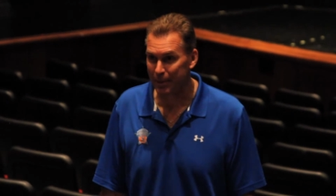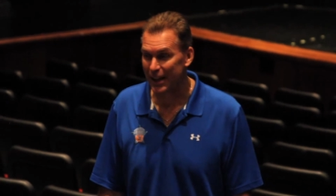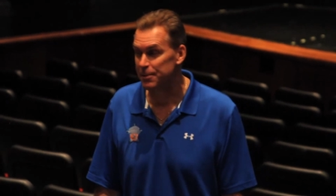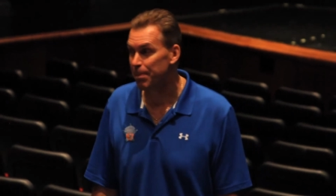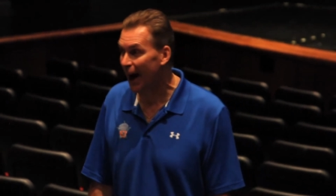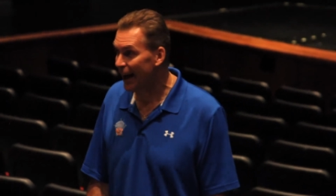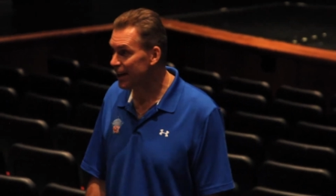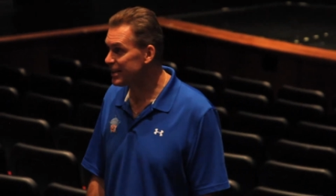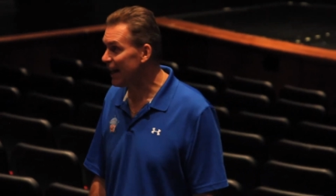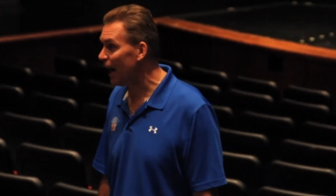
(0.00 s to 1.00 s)
gets by
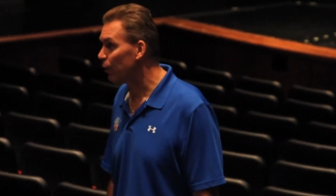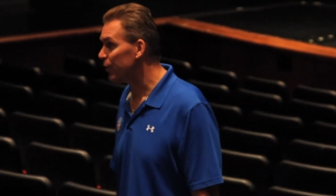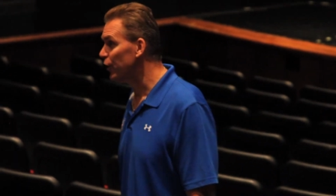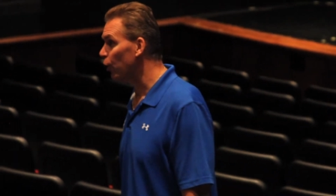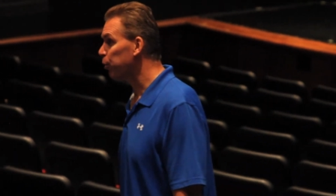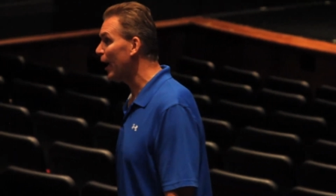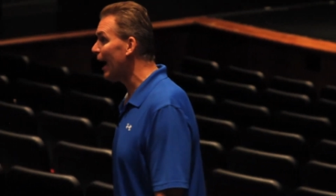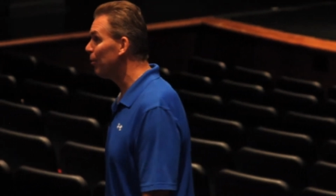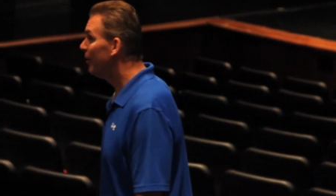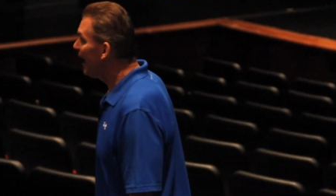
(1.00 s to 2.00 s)
his guy with no
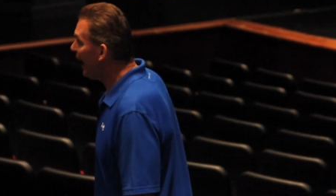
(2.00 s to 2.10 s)
problem,